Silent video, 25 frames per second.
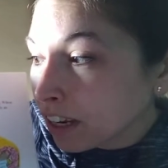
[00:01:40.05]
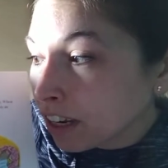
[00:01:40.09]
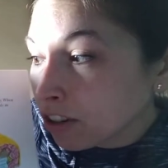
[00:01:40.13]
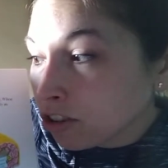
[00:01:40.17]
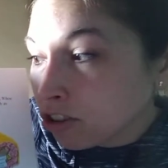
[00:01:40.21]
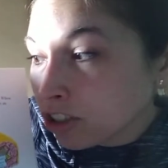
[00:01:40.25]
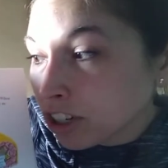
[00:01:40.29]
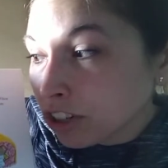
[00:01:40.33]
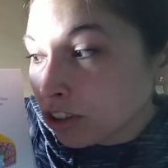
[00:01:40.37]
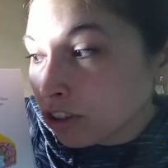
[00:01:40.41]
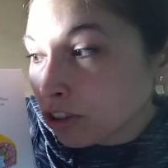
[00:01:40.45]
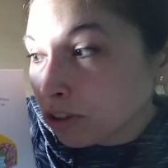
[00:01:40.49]

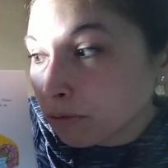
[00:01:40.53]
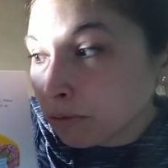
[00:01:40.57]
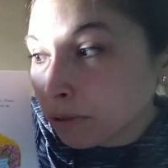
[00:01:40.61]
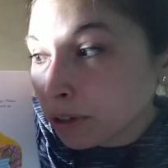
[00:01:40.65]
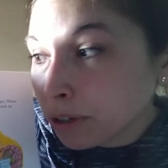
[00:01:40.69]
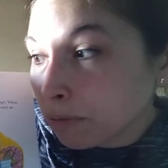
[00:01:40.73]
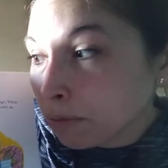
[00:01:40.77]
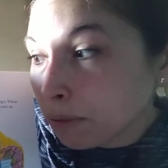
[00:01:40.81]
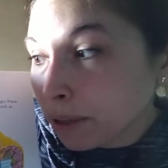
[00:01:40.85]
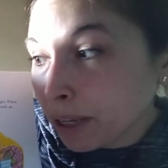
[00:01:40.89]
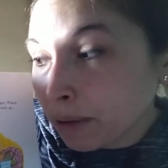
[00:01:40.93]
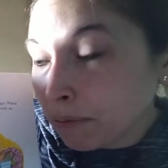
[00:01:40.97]
Chester
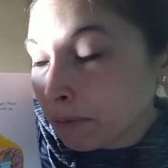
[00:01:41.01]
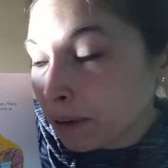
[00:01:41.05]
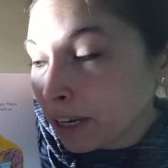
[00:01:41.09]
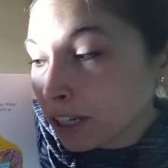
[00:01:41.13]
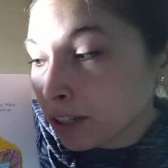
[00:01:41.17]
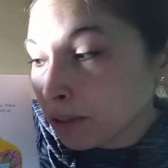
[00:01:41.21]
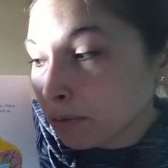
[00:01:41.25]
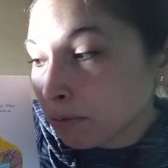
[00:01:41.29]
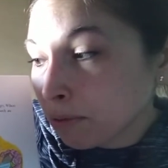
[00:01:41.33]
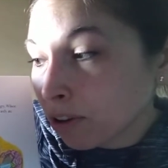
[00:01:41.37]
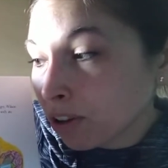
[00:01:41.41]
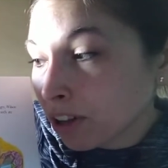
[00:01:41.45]
wouldn't play
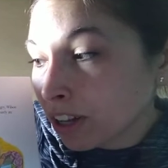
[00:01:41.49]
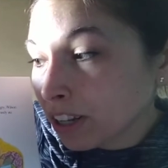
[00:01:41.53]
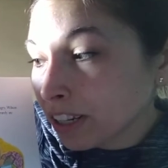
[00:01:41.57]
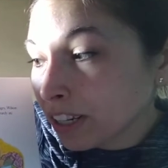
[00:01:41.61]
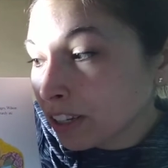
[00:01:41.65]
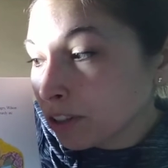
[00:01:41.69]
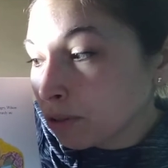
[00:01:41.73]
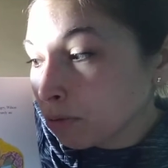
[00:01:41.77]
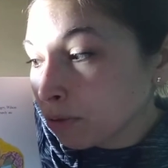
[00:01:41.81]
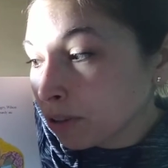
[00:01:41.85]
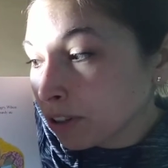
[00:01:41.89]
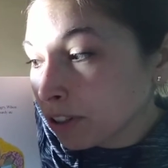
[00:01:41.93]
baseball
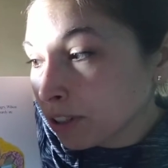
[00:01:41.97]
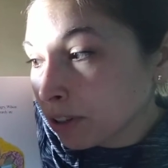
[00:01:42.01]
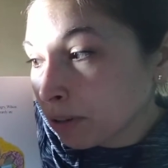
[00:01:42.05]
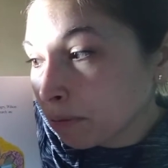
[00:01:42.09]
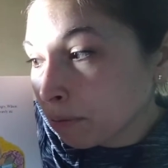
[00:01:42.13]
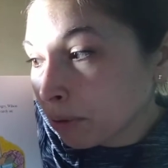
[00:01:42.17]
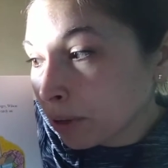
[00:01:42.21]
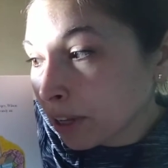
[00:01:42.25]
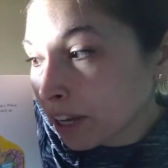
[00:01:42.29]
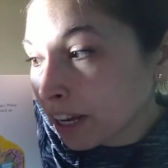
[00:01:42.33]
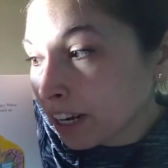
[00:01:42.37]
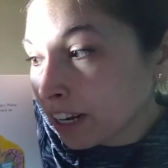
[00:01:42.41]
unless Wilson
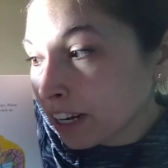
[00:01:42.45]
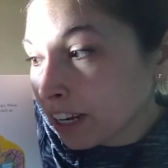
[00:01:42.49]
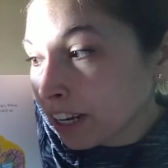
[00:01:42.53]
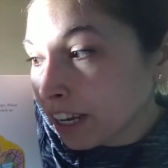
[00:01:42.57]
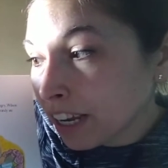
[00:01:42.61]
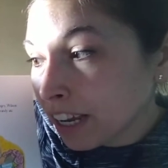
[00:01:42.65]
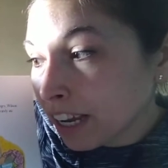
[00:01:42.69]
played,